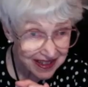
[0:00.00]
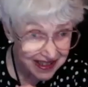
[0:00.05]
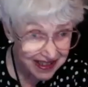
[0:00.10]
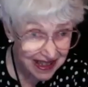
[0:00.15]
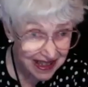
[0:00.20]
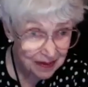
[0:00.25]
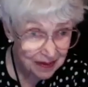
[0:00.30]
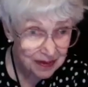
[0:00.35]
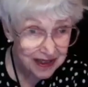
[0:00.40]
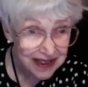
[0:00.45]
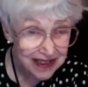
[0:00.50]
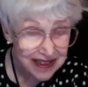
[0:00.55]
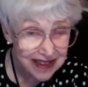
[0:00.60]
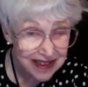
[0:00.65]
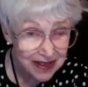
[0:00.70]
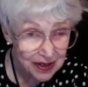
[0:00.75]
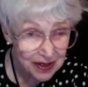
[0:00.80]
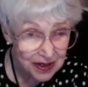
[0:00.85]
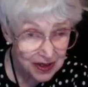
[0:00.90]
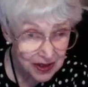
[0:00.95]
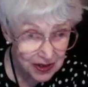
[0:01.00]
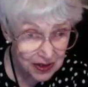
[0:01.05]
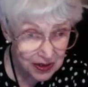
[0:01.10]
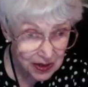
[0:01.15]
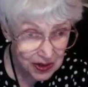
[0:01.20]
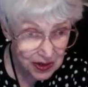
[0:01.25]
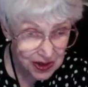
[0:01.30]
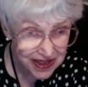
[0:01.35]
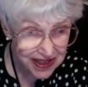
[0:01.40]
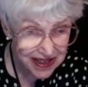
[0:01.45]
capitalist or
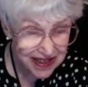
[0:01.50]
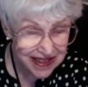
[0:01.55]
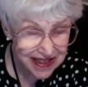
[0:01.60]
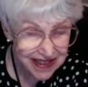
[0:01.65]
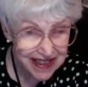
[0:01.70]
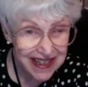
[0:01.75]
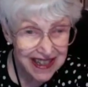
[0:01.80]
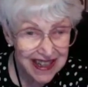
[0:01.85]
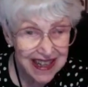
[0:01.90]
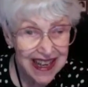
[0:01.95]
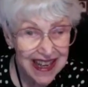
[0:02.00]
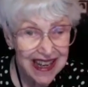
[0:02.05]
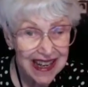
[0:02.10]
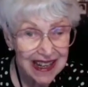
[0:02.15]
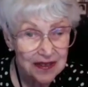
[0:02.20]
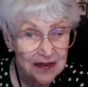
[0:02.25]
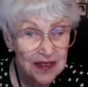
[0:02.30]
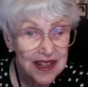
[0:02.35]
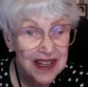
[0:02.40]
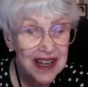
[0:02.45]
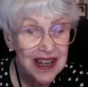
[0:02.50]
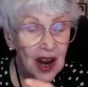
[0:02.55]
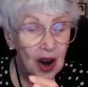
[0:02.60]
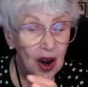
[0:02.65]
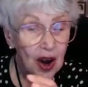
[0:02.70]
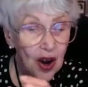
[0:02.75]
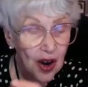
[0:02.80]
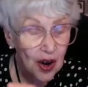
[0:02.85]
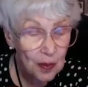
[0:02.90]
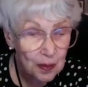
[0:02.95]
socialist, have
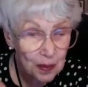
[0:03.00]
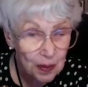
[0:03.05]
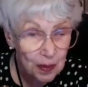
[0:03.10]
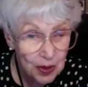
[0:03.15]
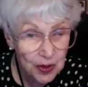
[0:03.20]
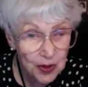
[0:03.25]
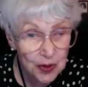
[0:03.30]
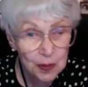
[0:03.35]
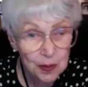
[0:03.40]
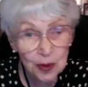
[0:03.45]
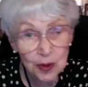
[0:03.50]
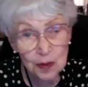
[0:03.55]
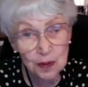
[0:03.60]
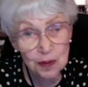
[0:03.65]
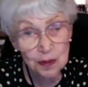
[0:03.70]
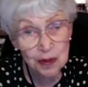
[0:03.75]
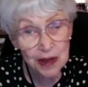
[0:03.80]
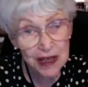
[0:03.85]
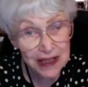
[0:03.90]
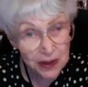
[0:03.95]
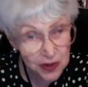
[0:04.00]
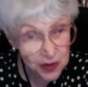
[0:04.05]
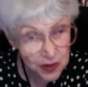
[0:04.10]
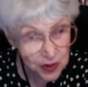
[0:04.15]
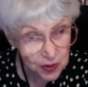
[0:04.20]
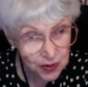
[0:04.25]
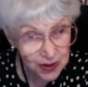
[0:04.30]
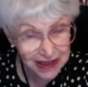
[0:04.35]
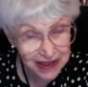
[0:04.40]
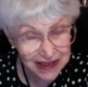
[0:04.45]
both
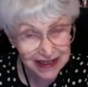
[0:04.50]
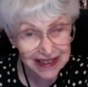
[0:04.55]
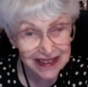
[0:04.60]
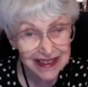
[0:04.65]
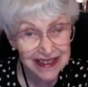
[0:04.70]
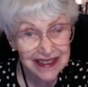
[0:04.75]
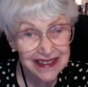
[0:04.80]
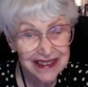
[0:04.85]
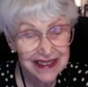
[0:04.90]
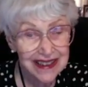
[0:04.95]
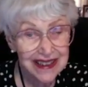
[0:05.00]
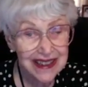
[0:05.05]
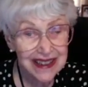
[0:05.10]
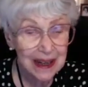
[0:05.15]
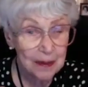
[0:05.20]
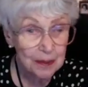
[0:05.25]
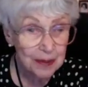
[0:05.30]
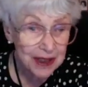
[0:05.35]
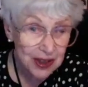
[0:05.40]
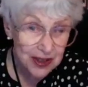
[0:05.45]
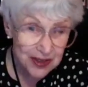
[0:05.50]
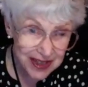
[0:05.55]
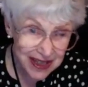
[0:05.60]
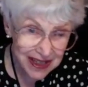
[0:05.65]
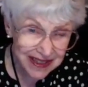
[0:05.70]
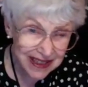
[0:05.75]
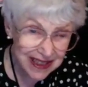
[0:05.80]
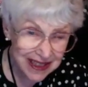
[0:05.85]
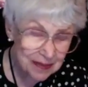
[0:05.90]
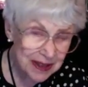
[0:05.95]
perpetuated, because they
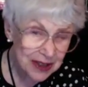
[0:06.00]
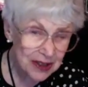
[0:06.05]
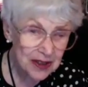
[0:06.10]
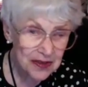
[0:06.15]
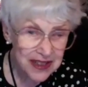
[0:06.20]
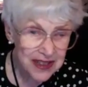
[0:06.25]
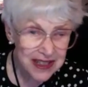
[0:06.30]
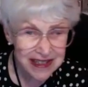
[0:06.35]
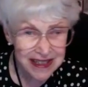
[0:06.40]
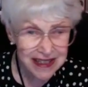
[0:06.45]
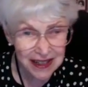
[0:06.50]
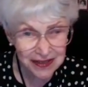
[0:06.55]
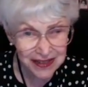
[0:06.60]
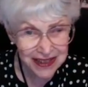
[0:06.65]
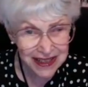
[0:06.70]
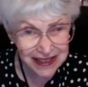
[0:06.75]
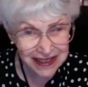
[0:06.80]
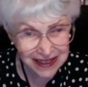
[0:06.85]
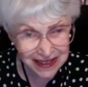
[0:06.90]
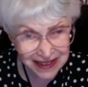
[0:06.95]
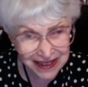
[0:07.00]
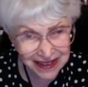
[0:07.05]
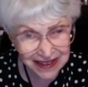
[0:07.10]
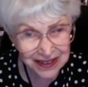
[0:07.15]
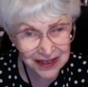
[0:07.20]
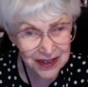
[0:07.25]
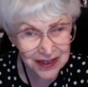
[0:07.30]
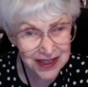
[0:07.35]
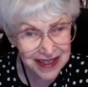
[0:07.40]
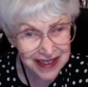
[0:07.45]
came out of the
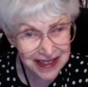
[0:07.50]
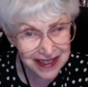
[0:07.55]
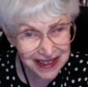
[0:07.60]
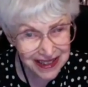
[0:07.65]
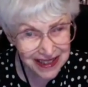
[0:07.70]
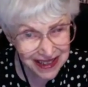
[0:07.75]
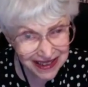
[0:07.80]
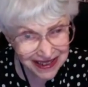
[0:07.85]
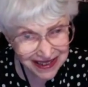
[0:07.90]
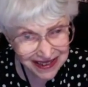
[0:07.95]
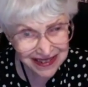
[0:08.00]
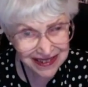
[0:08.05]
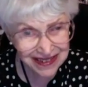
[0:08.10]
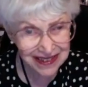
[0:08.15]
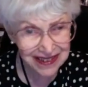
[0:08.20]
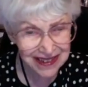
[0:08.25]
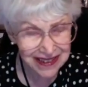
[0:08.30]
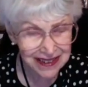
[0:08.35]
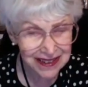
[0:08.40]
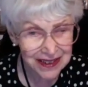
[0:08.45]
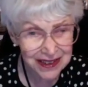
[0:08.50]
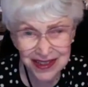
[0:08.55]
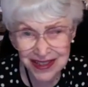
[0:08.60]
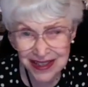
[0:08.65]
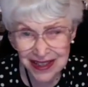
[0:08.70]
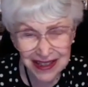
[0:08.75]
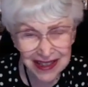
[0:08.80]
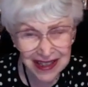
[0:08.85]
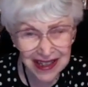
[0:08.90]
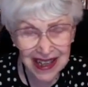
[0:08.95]
1700s and the 1800s.
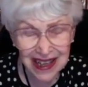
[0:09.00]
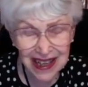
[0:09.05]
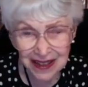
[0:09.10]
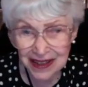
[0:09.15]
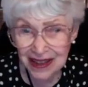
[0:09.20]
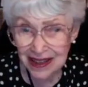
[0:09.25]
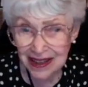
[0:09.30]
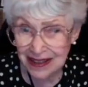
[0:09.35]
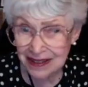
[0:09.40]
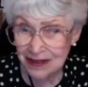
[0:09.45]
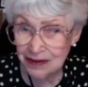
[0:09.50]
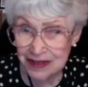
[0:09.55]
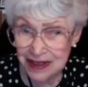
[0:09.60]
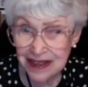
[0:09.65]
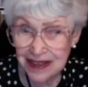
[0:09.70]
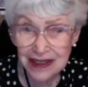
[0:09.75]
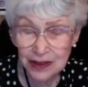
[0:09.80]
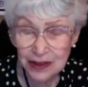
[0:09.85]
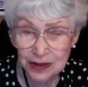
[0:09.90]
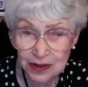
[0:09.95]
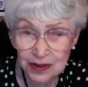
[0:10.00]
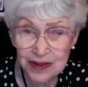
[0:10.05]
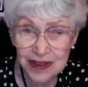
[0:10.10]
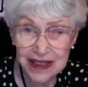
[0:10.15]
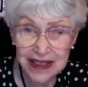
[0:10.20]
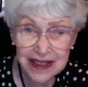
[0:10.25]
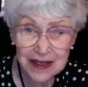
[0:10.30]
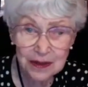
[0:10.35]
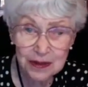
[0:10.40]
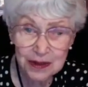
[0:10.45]
And really
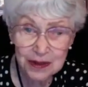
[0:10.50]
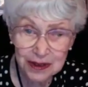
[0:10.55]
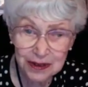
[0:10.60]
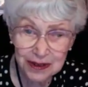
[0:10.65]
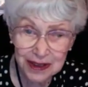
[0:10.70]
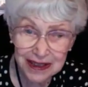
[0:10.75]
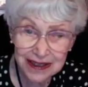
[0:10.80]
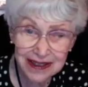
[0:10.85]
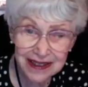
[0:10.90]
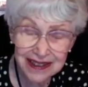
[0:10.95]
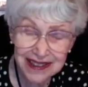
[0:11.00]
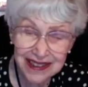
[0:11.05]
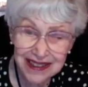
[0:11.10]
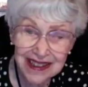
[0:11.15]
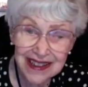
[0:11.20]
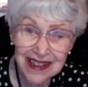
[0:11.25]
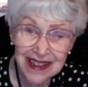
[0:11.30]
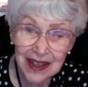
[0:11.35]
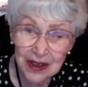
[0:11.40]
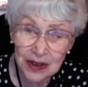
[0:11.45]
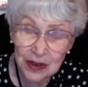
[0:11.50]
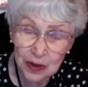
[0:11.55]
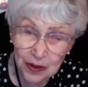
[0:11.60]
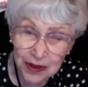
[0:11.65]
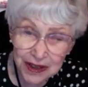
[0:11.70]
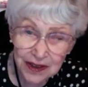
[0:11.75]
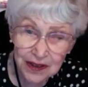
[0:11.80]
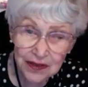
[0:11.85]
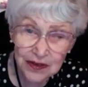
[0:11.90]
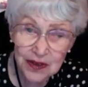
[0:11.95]
today we're in the
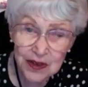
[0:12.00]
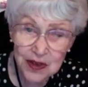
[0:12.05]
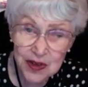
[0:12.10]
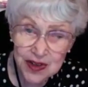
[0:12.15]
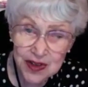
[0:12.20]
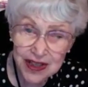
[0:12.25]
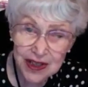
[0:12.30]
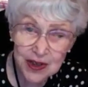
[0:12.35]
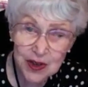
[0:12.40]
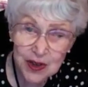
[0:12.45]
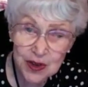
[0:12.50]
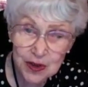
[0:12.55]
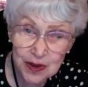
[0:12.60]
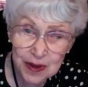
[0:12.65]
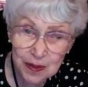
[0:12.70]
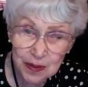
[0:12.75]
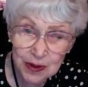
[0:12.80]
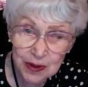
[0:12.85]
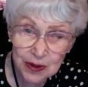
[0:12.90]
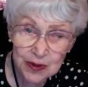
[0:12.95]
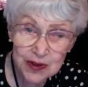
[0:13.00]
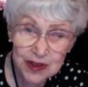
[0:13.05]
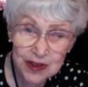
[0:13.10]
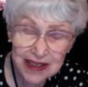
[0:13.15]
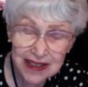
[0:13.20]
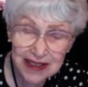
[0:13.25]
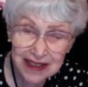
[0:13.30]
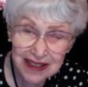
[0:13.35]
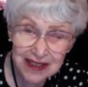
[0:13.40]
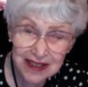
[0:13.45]
21st century
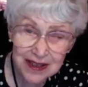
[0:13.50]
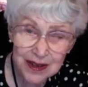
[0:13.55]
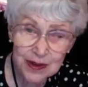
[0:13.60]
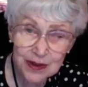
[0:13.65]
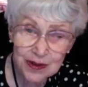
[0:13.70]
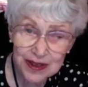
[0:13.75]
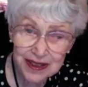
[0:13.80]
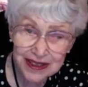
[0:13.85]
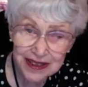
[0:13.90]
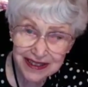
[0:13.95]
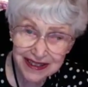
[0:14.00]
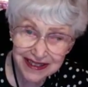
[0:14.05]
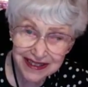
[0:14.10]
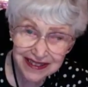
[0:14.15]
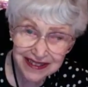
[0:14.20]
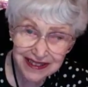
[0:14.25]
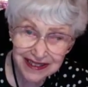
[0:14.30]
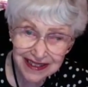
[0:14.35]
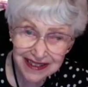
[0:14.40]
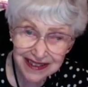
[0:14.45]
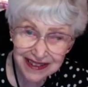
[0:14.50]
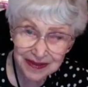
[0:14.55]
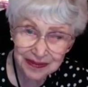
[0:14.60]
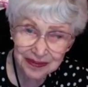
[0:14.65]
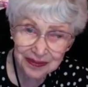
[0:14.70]
post-industrial era.